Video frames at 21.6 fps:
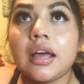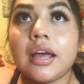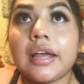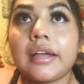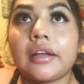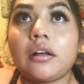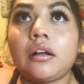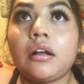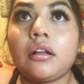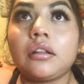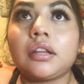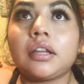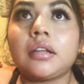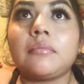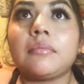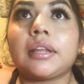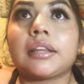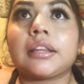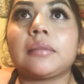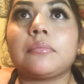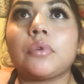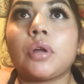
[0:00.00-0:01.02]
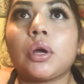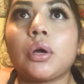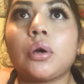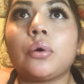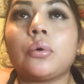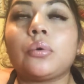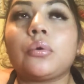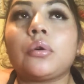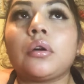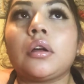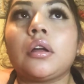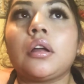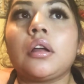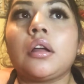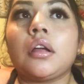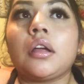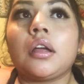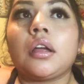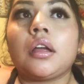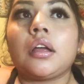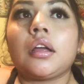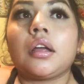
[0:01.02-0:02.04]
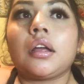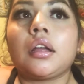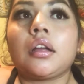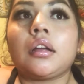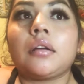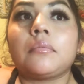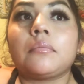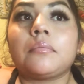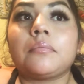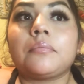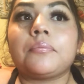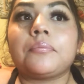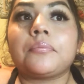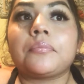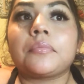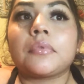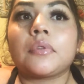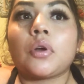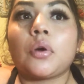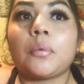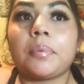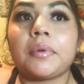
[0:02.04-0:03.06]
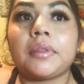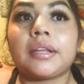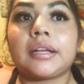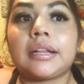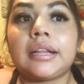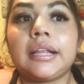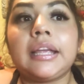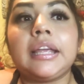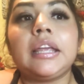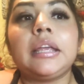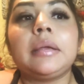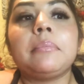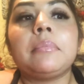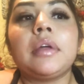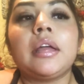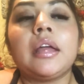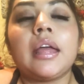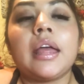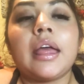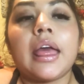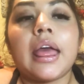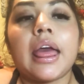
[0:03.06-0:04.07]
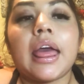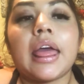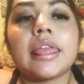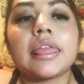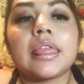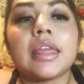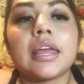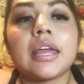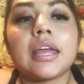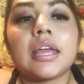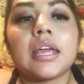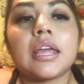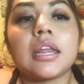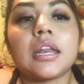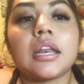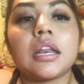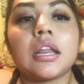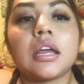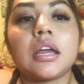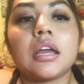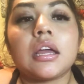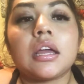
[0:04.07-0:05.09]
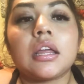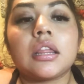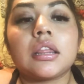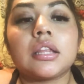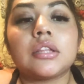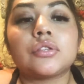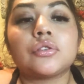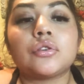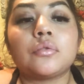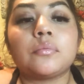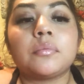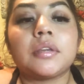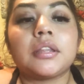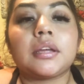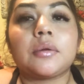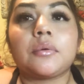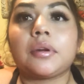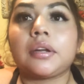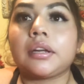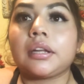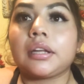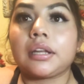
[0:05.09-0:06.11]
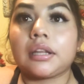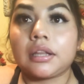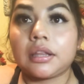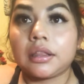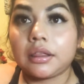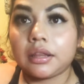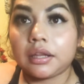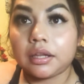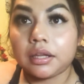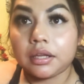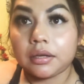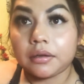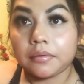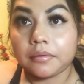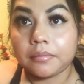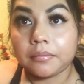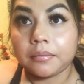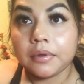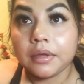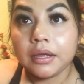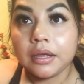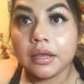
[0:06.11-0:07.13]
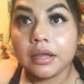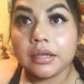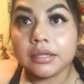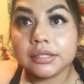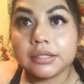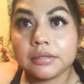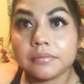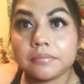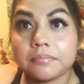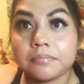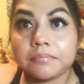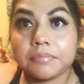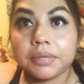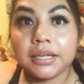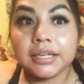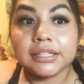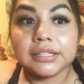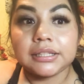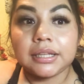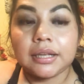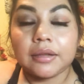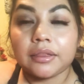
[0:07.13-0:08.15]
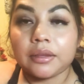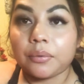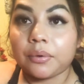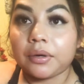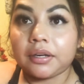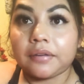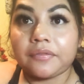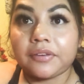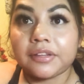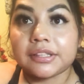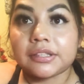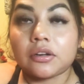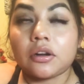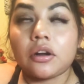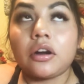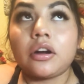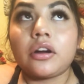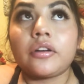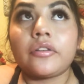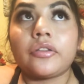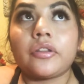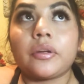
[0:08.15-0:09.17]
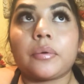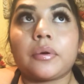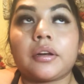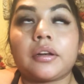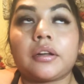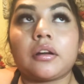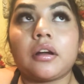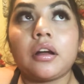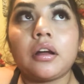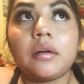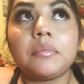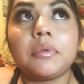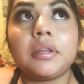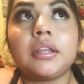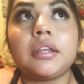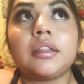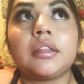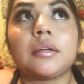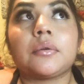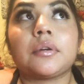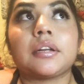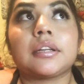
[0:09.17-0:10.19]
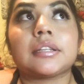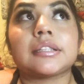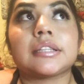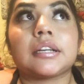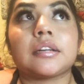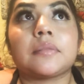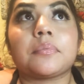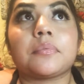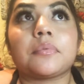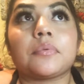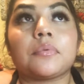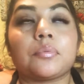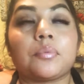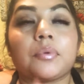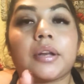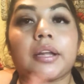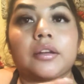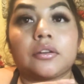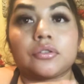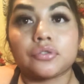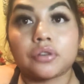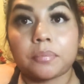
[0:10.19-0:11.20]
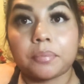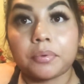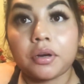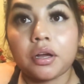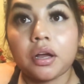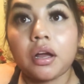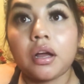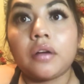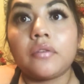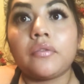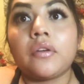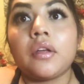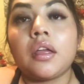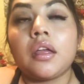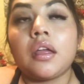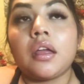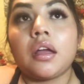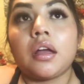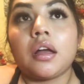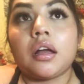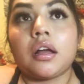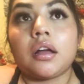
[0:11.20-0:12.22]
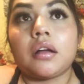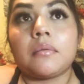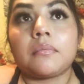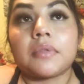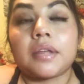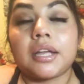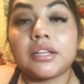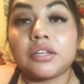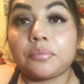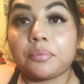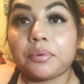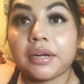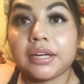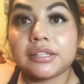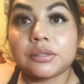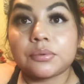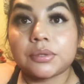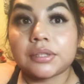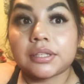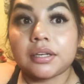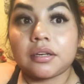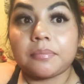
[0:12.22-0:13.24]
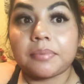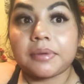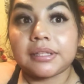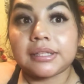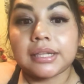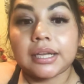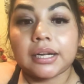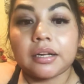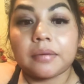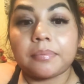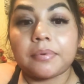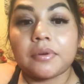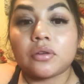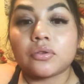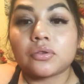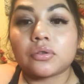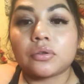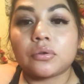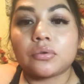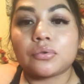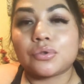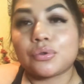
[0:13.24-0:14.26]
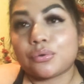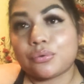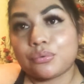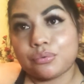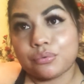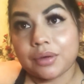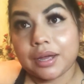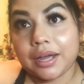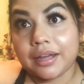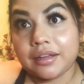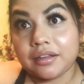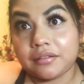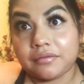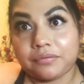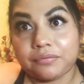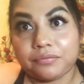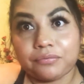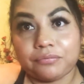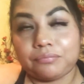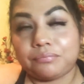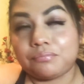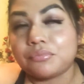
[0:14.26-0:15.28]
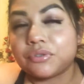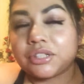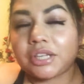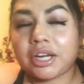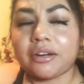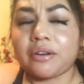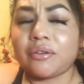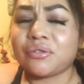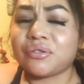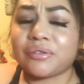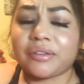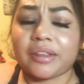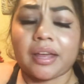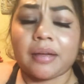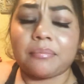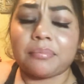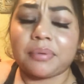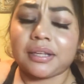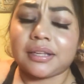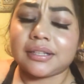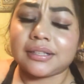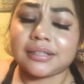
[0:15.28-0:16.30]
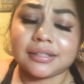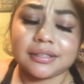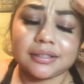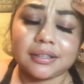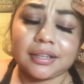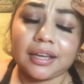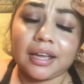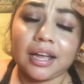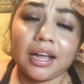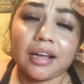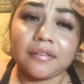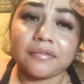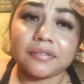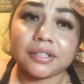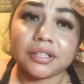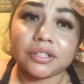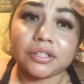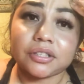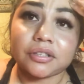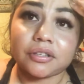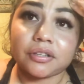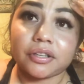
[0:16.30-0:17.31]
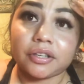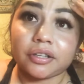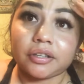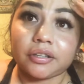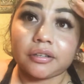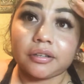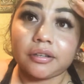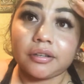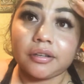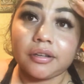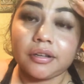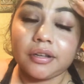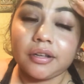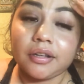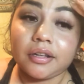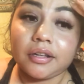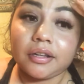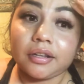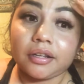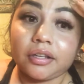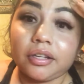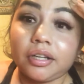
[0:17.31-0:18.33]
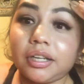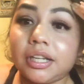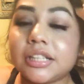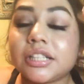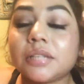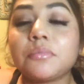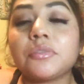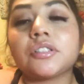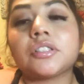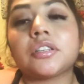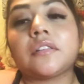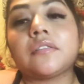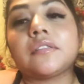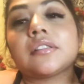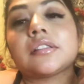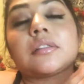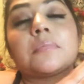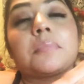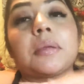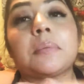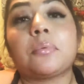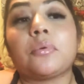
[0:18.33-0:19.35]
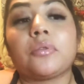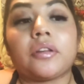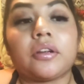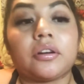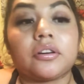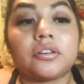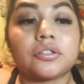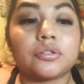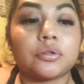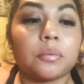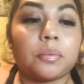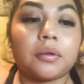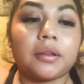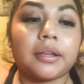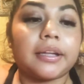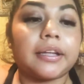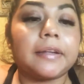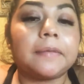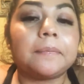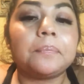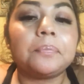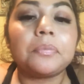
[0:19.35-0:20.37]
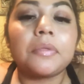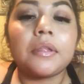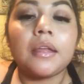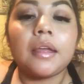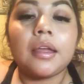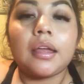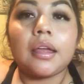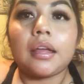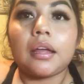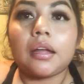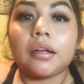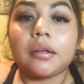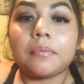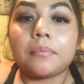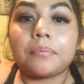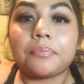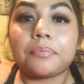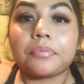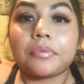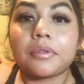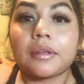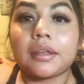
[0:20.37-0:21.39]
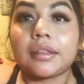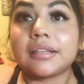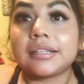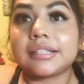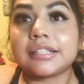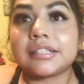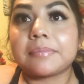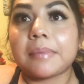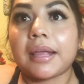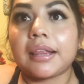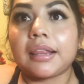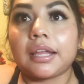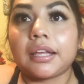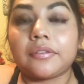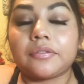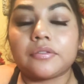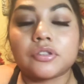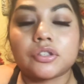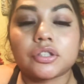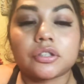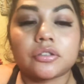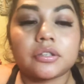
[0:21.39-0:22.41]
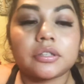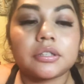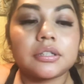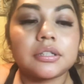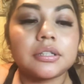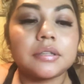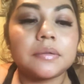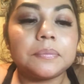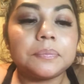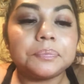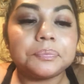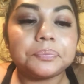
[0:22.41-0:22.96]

I called them, let them know, um, opened the claim, and then they told me they were gonna the place that they were gonna fix the car. They were gonna call me. They were gonna set up when I could drop it off. Um, the enterprise was gonna be set up also. So I shout out to them because they have such a good good customer service. The people there are so polite. Um, and this is Met Life Insurance.